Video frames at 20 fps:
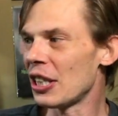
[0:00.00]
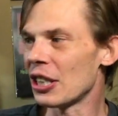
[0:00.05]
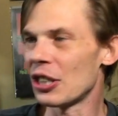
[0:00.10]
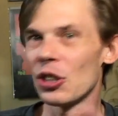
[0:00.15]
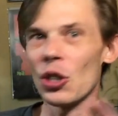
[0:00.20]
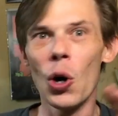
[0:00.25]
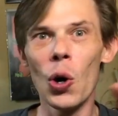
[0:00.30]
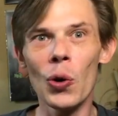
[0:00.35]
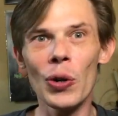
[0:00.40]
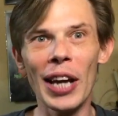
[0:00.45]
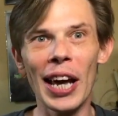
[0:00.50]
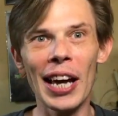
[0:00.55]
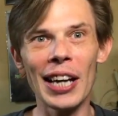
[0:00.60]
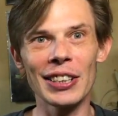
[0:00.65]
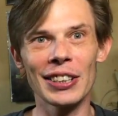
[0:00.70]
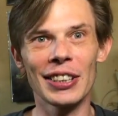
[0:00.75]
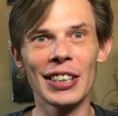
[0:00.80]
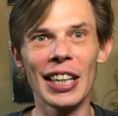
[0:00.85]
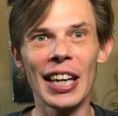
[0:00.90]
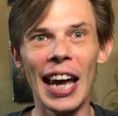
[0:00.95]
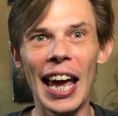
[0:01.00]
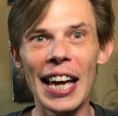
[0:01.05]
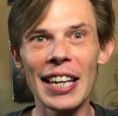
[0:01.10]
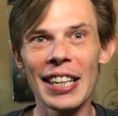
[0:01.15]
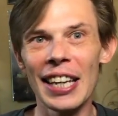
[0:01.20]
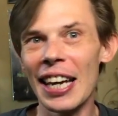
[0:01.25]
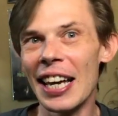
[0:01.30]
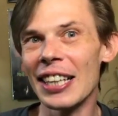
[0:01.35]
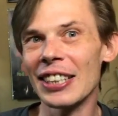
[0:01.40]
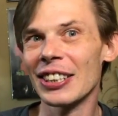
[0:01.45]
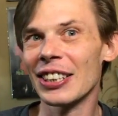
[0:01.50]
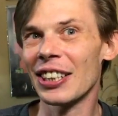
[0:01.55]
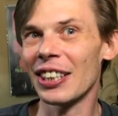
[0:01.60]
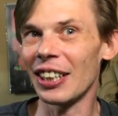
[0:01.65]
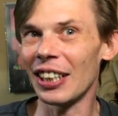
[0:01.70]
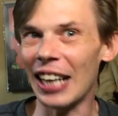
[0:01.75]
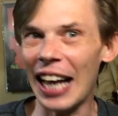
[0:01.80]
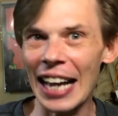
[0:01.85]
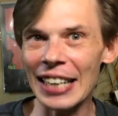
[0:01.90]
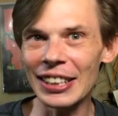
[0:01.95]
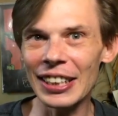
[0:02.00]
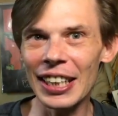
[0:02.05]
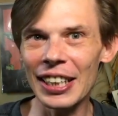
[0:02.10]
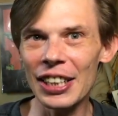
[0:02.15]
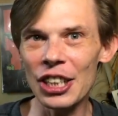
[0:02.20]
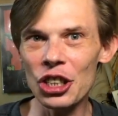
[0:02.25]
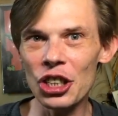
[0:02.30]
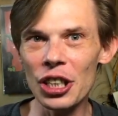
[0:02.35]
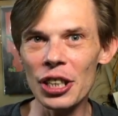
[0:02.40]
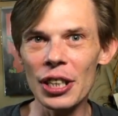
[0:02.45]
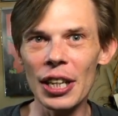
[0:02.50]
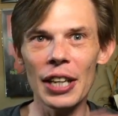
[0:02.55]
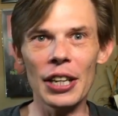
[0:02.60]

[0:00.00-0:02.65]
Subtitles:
is known as the NES Classic Edition,